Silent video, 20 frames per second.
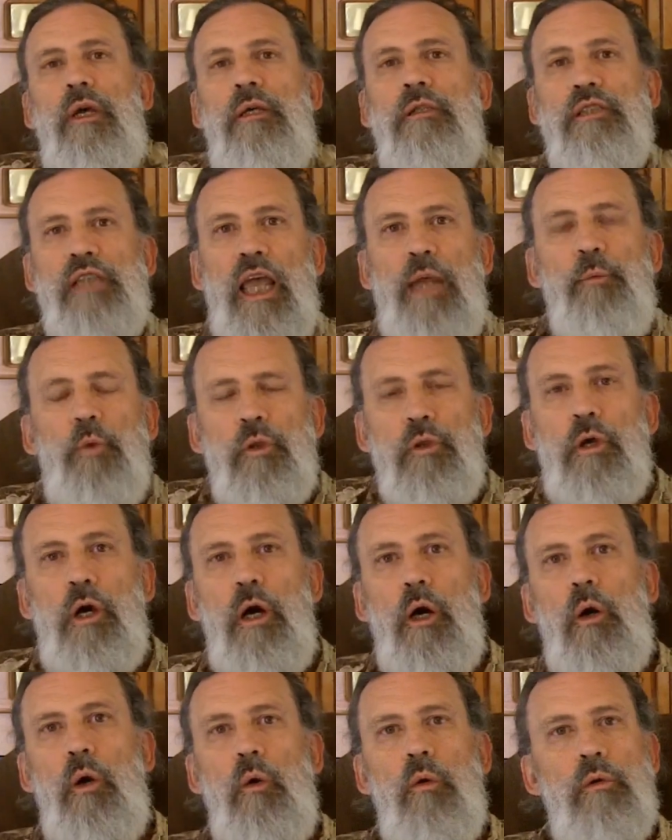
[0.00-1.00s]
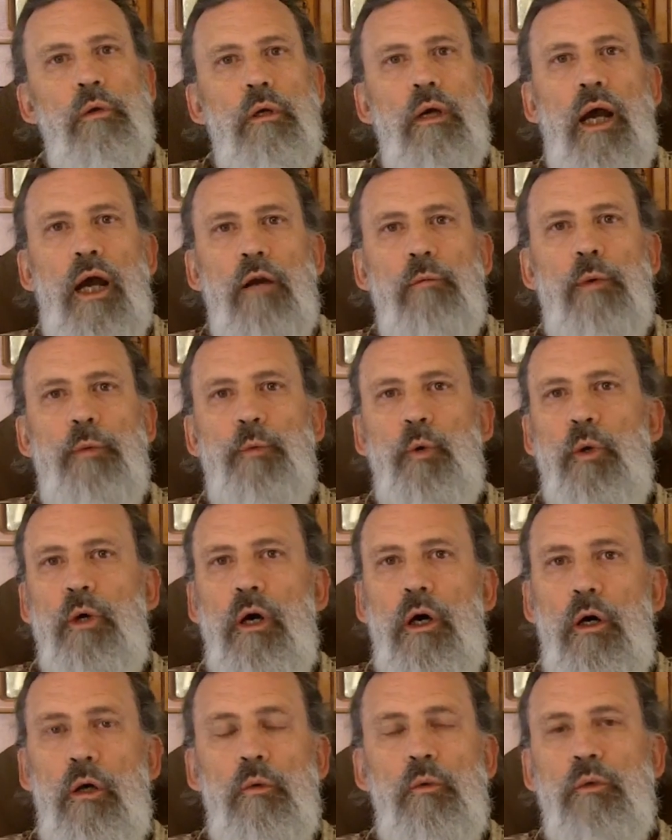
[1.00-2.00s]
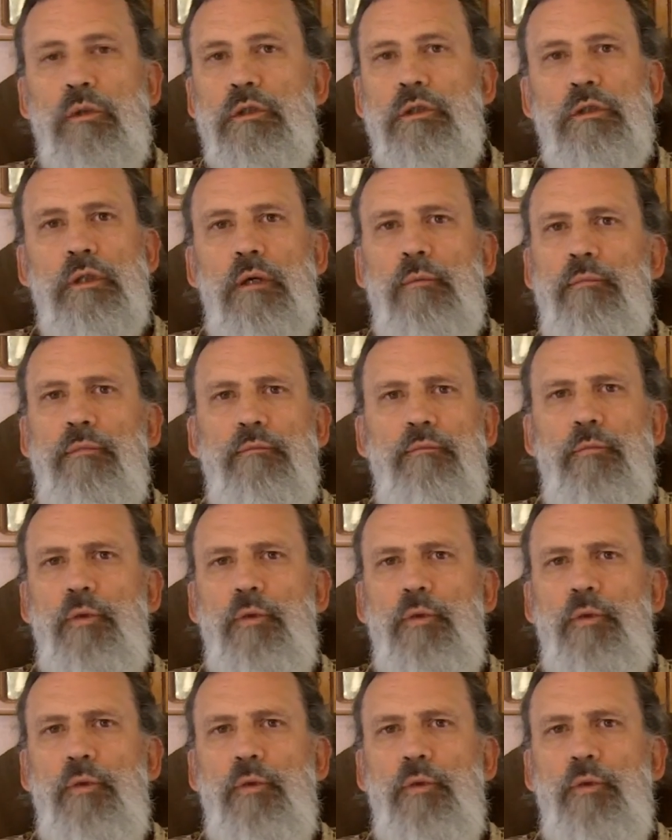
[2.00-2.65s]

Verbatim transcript: Same with gold. I remember when gold was some